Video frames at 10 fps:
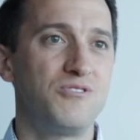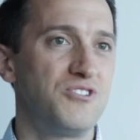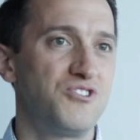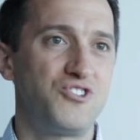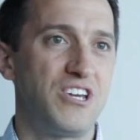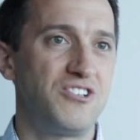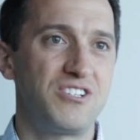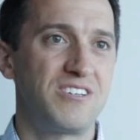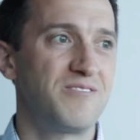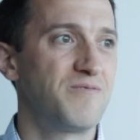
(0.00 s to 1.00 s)
world is
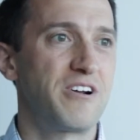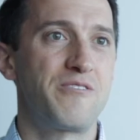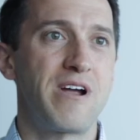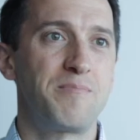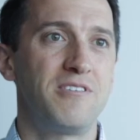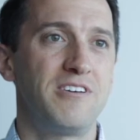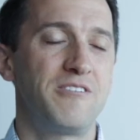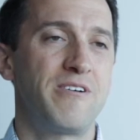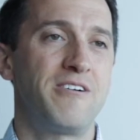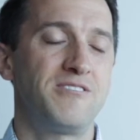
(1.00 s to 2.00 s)
changing very rapidly
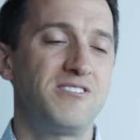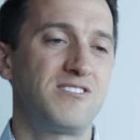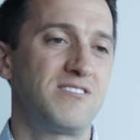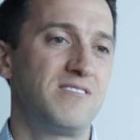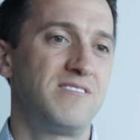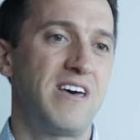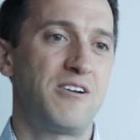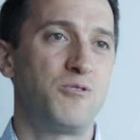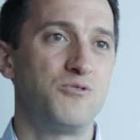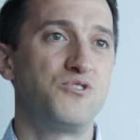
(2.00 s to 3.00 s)
around us, and that
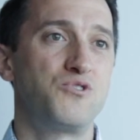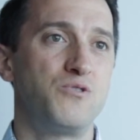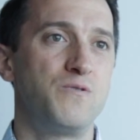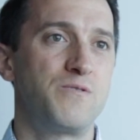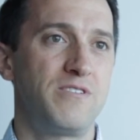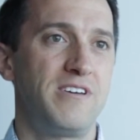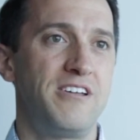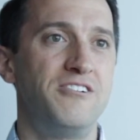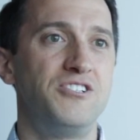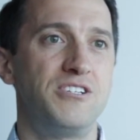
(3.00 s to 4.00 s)
holds true for the
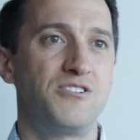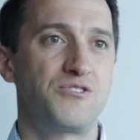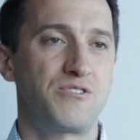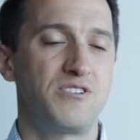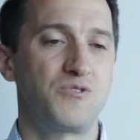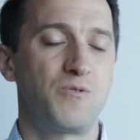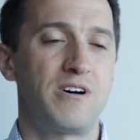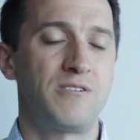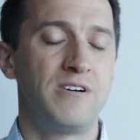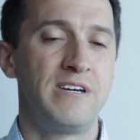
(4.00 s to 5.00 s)
energy industry as
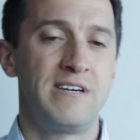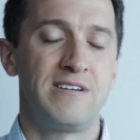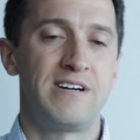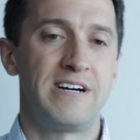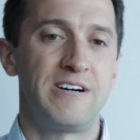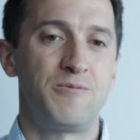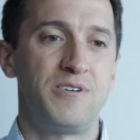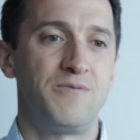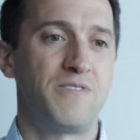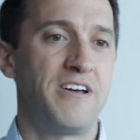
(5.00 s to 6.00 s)
well. Uh,
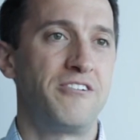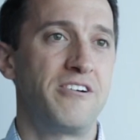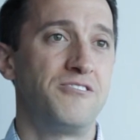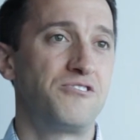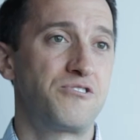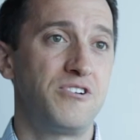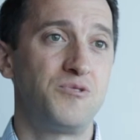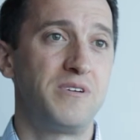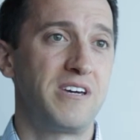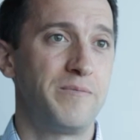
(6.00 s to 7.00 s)
we find our industry is
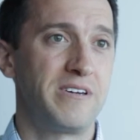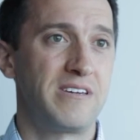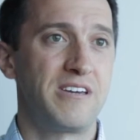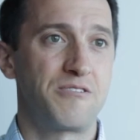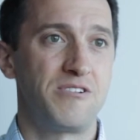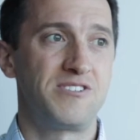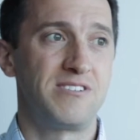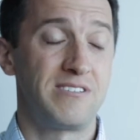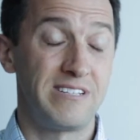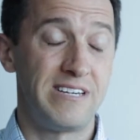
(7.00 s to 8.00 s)
becoming
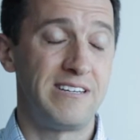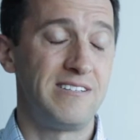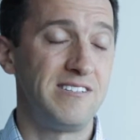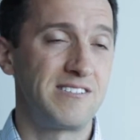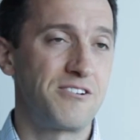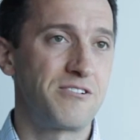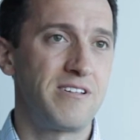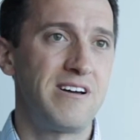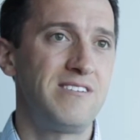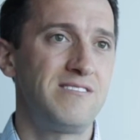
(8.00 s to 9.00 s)
increasingly
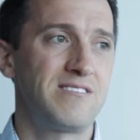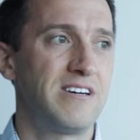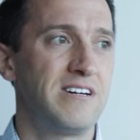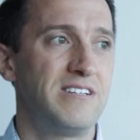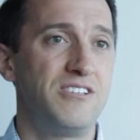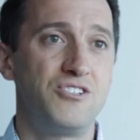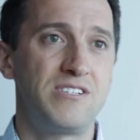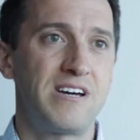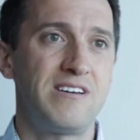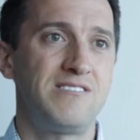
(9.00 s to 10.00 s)
decentralized, uh,
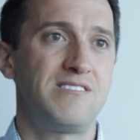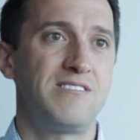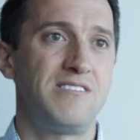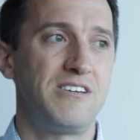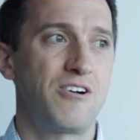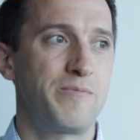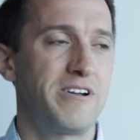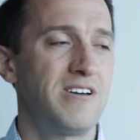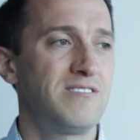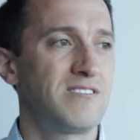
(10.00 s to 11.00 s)
digitized, and
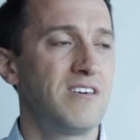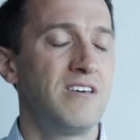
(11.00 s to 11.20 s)
decarbonized.